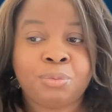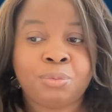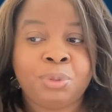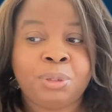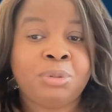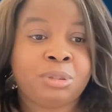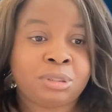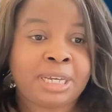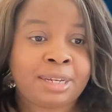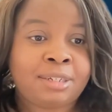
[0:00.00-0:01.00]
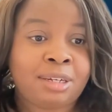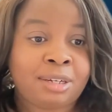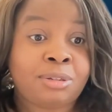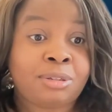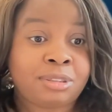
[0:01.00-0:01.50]
we will get
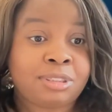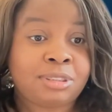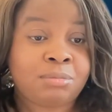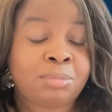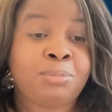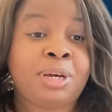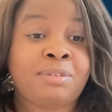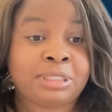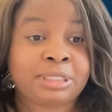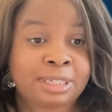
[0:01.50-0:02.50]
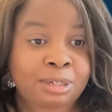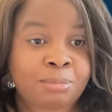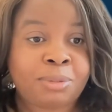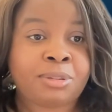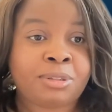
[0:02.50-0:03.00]
alerts. People have to set
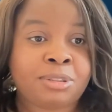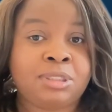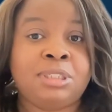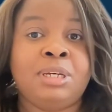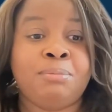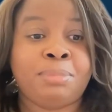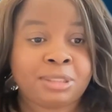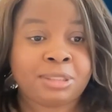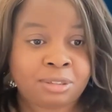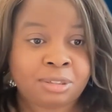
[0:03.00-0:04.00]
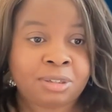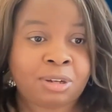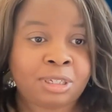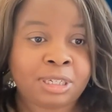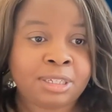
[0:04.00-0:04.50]
up alerts based on the
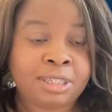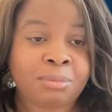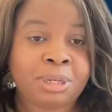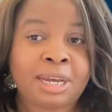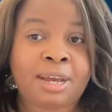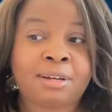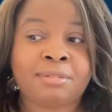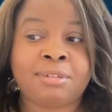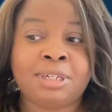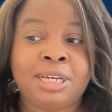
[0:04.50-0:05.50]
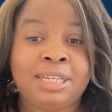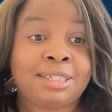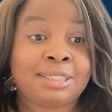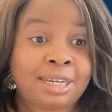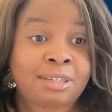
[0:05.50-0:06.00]
logging that we have
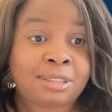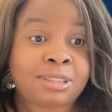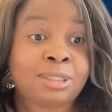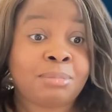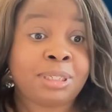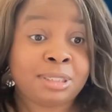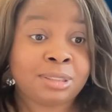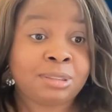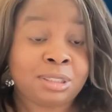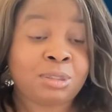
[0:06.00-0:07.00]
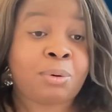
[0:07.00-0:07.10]
that tell us something is